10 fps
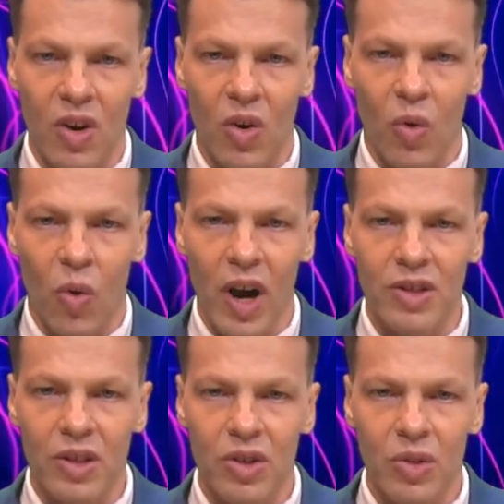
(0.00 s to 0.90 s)
Why is
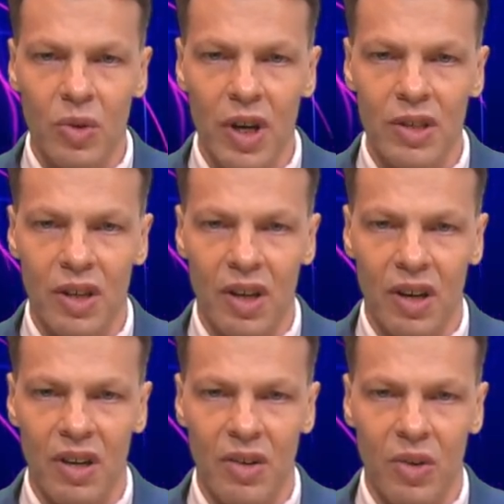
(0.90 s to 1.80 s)
it twice here?
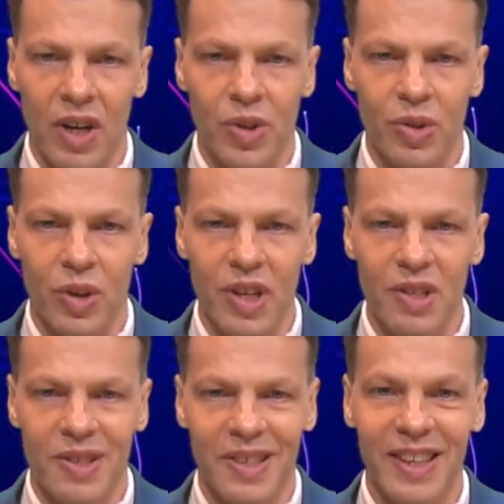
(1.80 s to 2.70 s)
Why is it
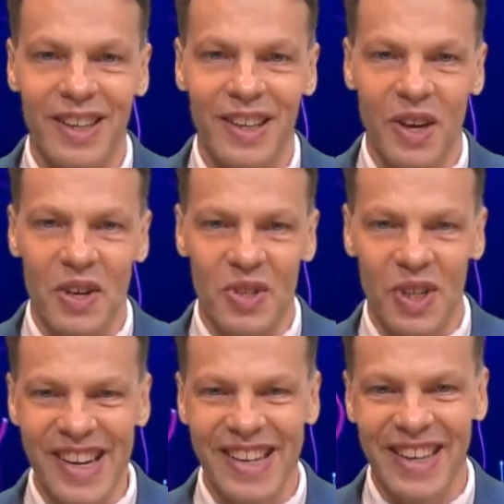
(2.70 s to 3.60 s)
twice? Can you see?